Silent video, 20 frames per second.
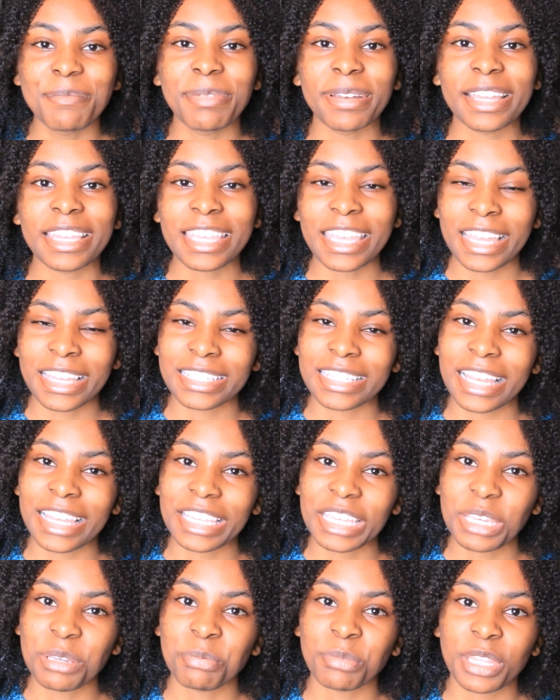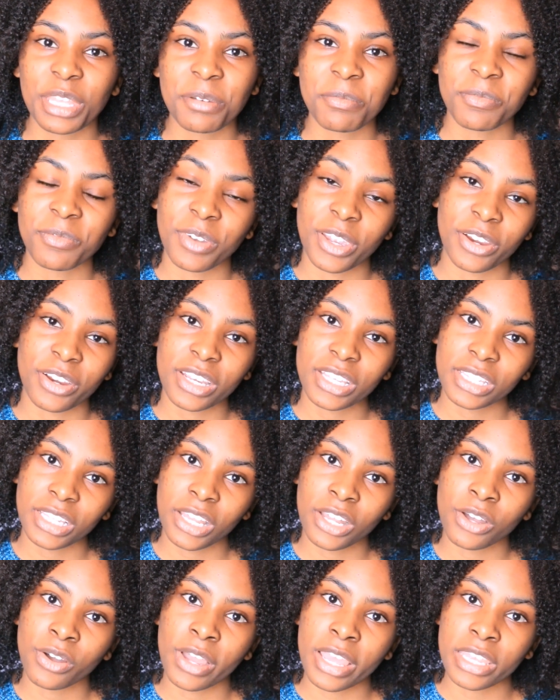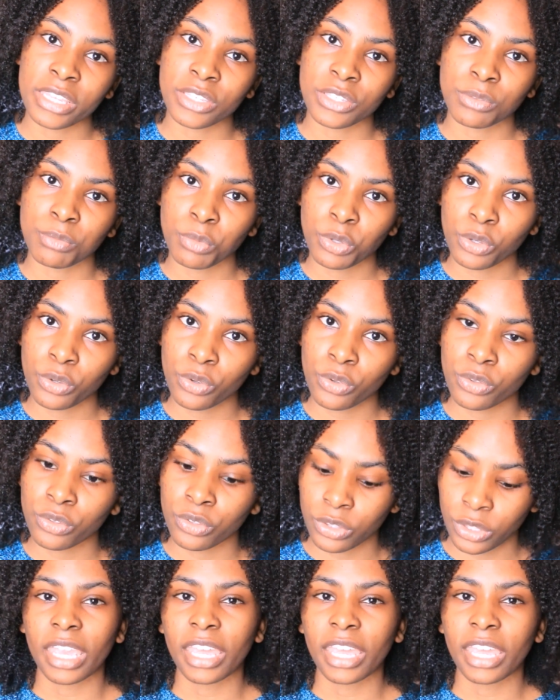But yes, I keep them very low and smooth.